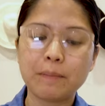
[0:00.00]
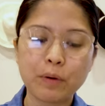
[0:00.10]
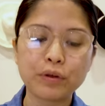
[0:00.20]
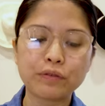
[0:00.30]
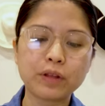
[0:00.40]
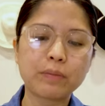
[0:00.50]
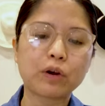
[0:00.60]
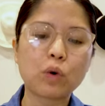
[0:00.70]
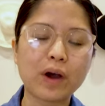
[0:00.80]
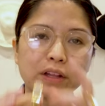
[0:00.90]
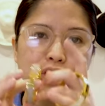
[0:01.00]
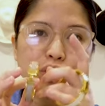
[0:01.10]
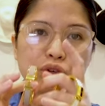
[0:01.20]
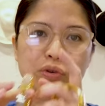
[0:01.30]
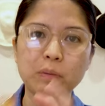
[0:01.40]
Both of them are quite
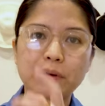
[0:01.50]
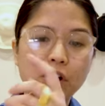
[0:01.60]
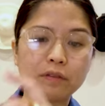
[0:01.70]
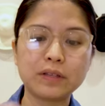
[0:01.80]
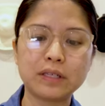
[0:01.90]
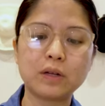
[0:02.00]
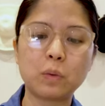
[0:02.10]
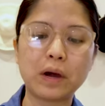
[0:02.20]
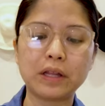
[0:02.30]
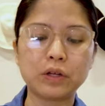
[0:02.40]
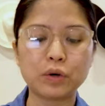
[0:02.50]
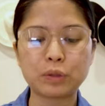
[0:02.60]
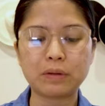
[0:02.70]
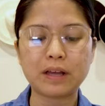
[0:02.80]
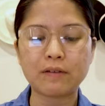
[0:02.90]
neutral, but obviously the white
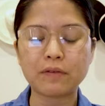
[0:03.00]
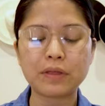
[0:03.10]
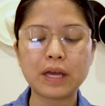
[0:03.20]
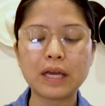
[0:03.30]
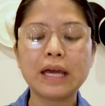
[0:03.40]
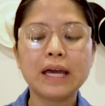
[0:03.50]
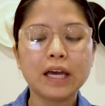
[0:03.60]
goes with everything.